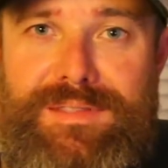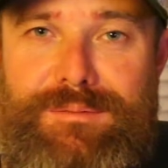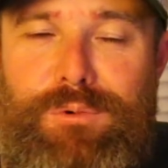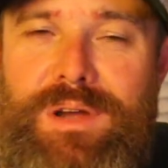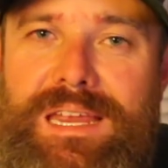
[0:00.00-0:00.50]

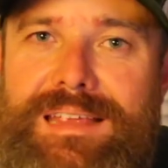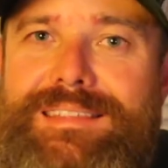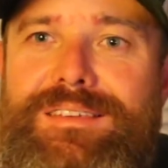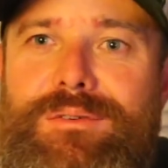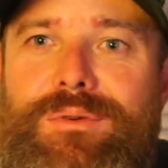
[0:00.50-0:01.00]
We'll get
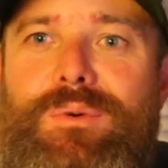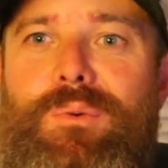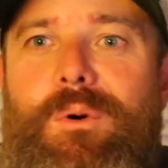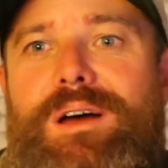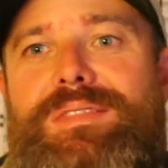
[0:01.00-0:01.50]
into
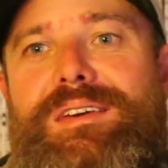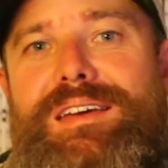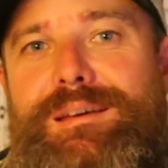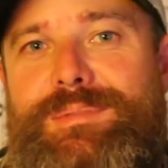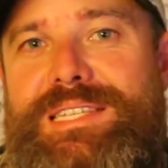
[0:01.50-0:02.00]
what the
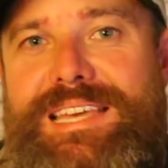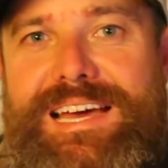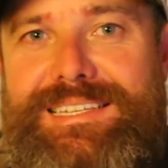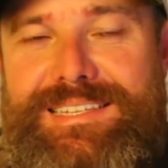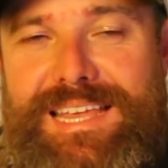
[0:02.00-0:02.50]

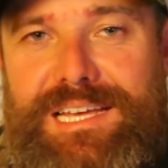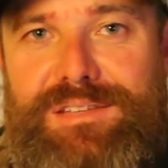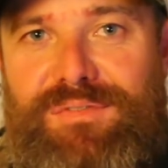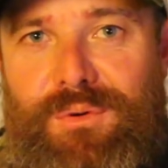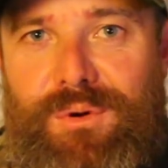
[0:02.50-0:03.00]
MCS
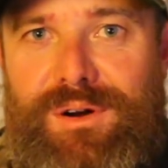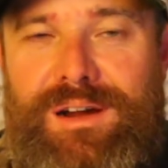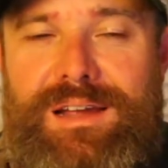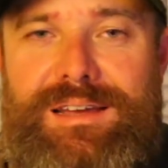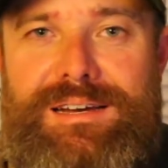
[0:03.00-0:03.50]
stands for.